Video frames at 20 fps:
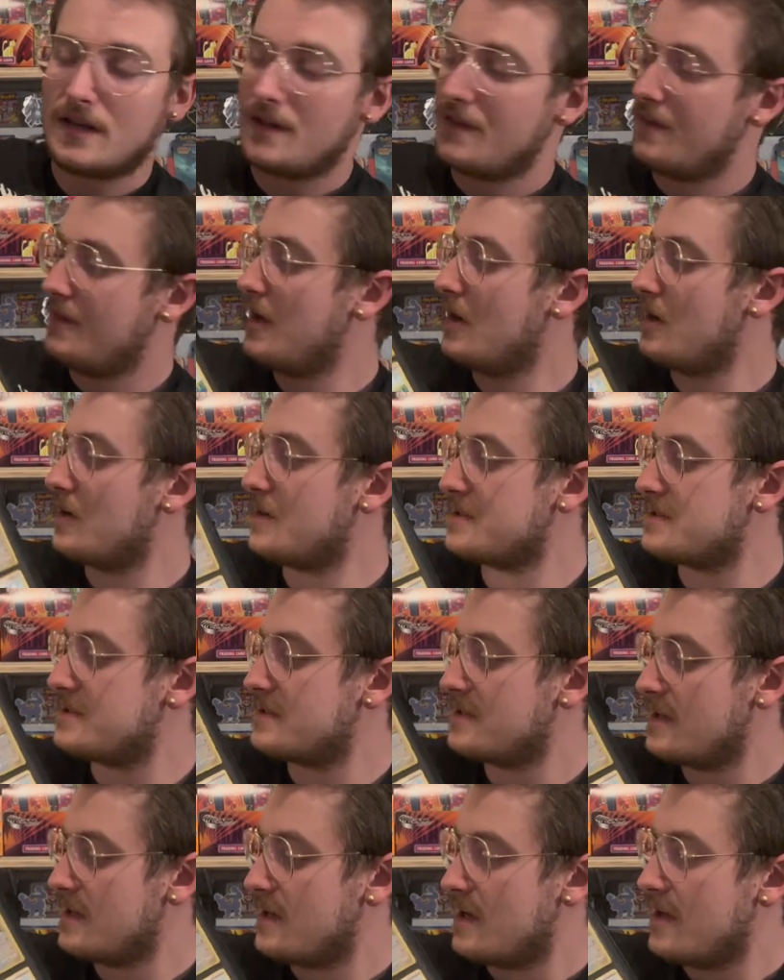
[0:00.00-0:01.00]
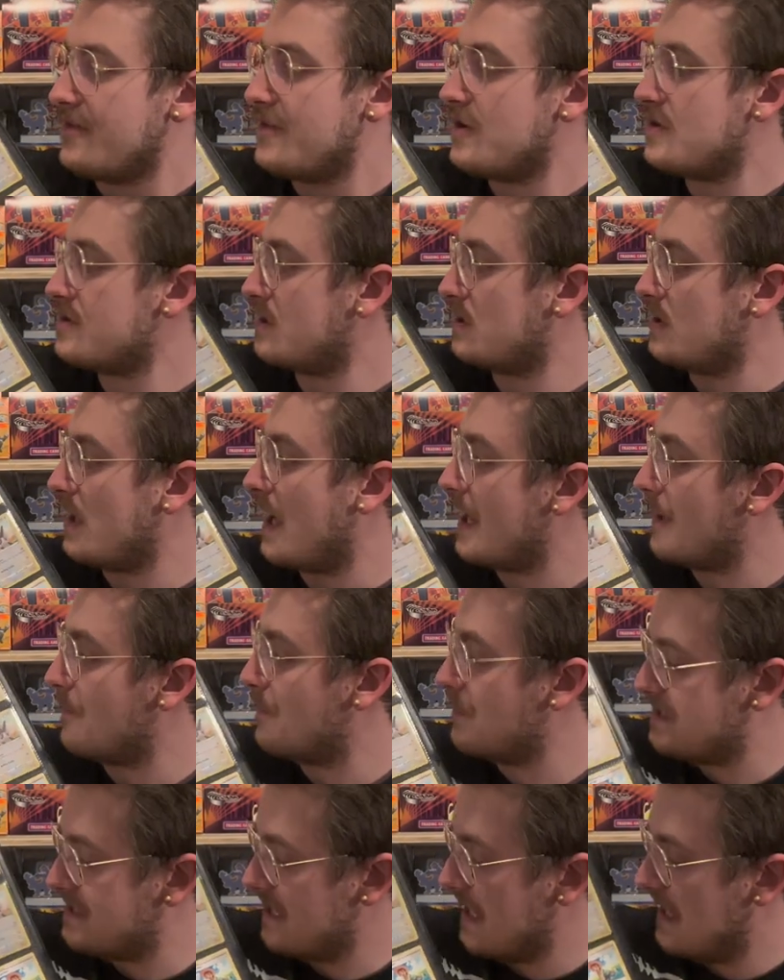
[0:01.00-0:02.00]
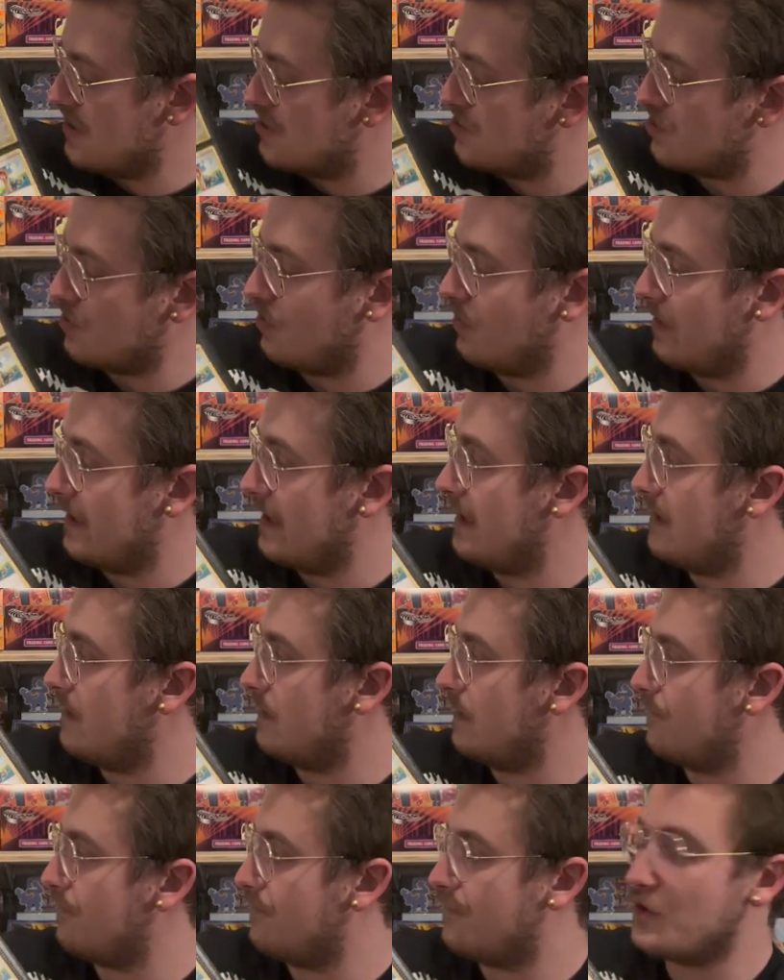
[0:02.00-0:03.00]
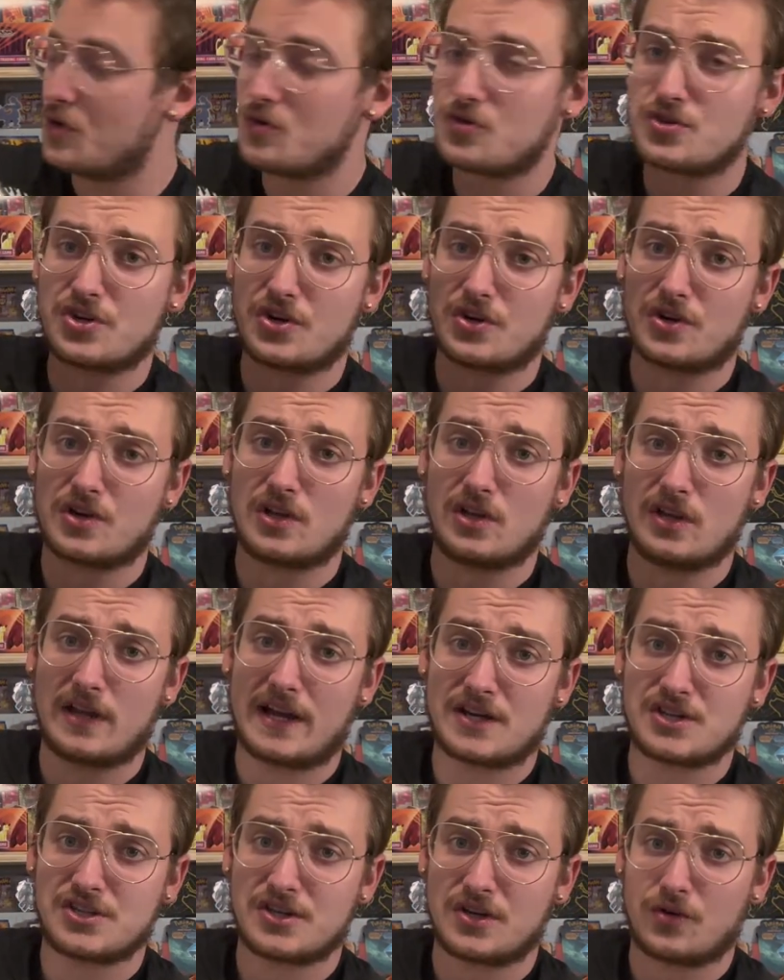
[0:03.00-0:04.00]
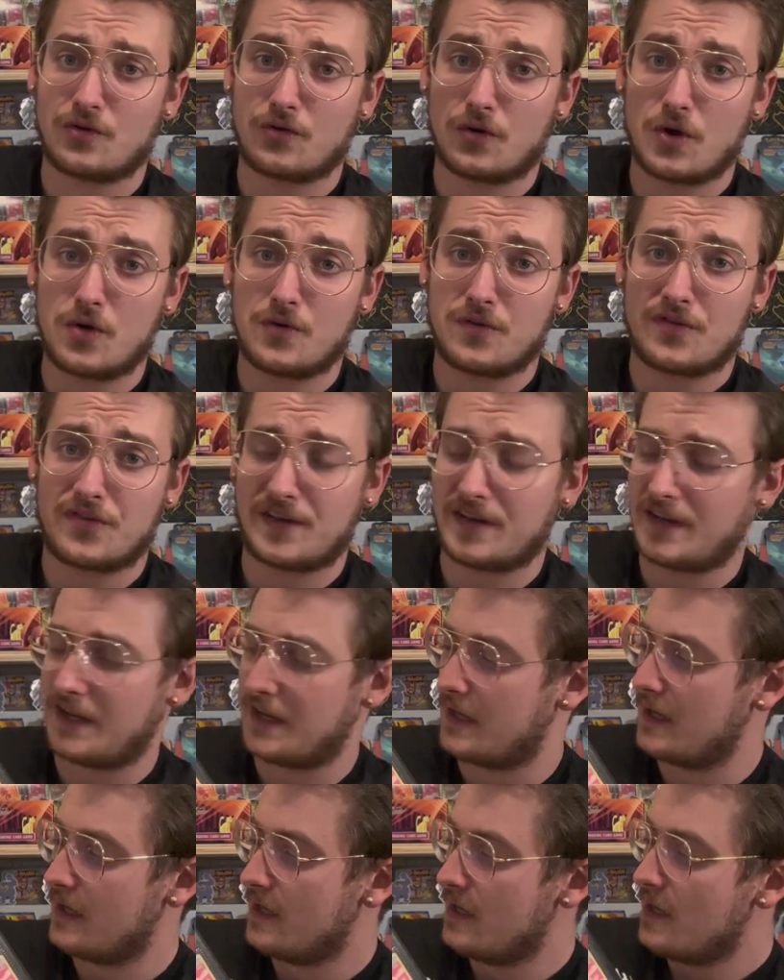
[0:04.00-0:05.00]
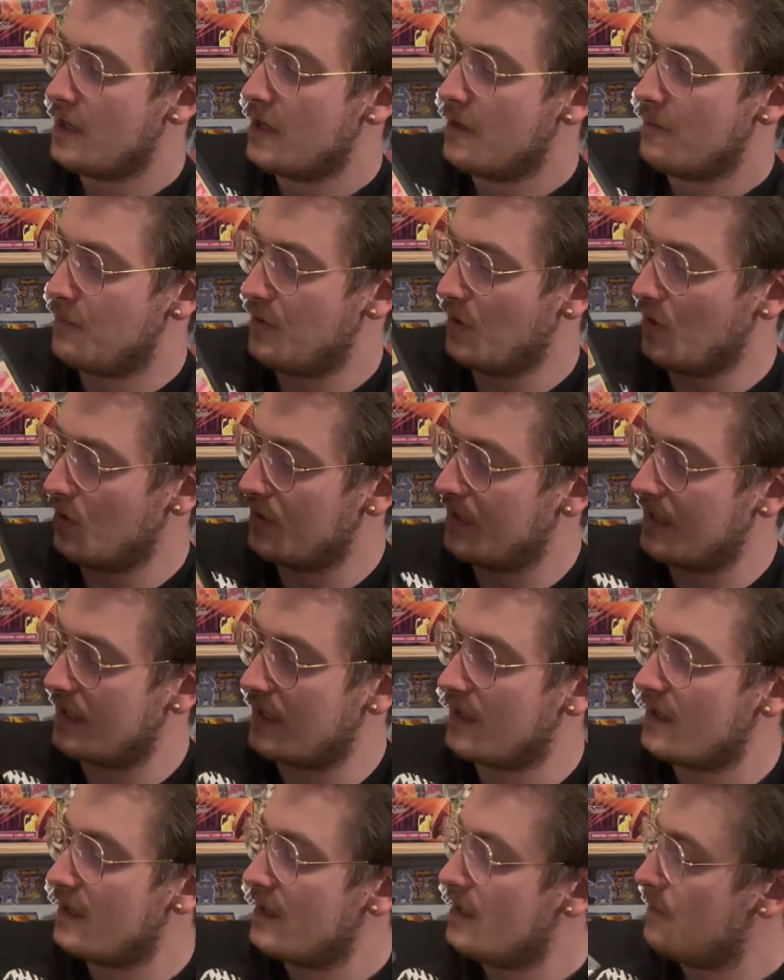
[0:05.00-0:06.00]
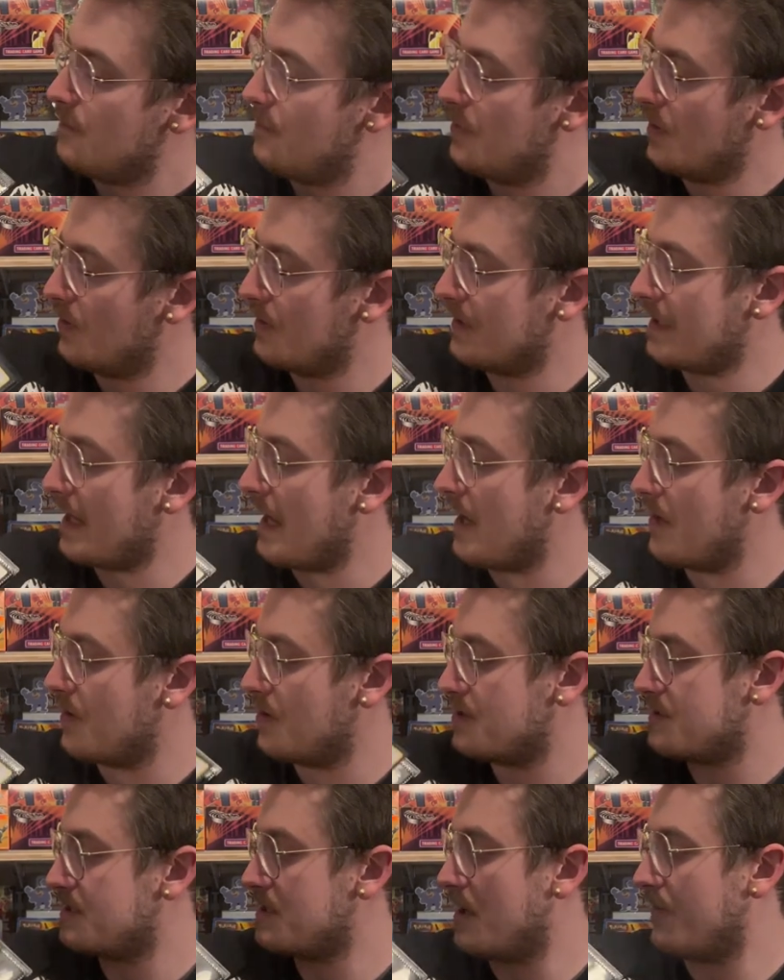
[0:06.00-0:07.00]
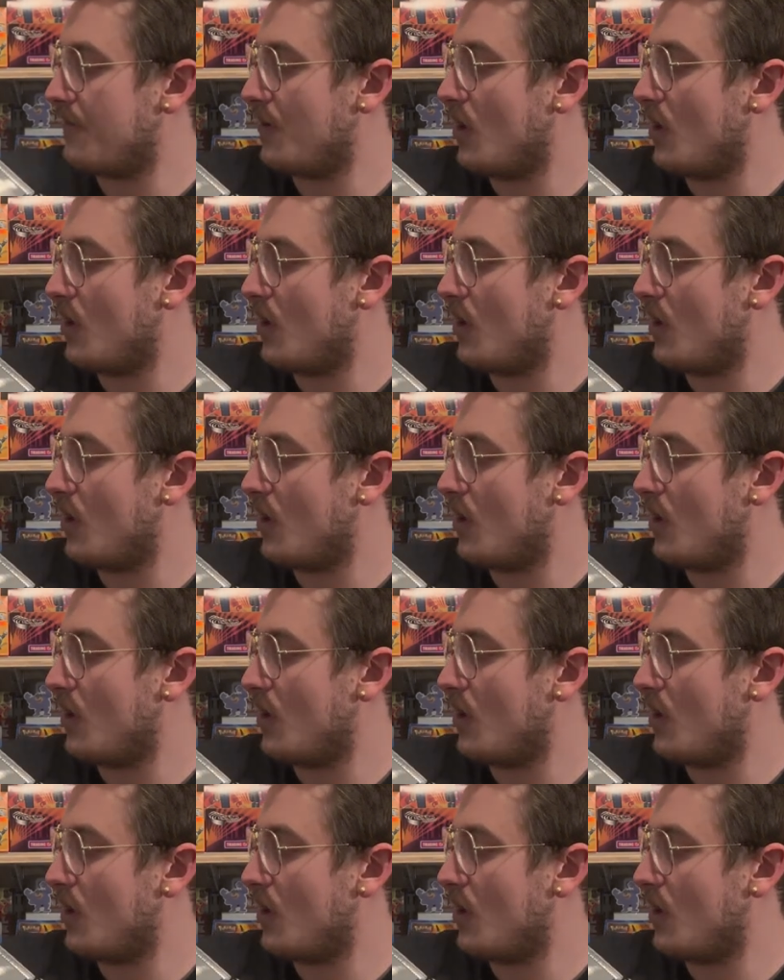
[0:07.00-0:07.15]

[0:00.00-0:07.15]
There's there's a lot of potential in the future collection growth and, like, building building out your stuff.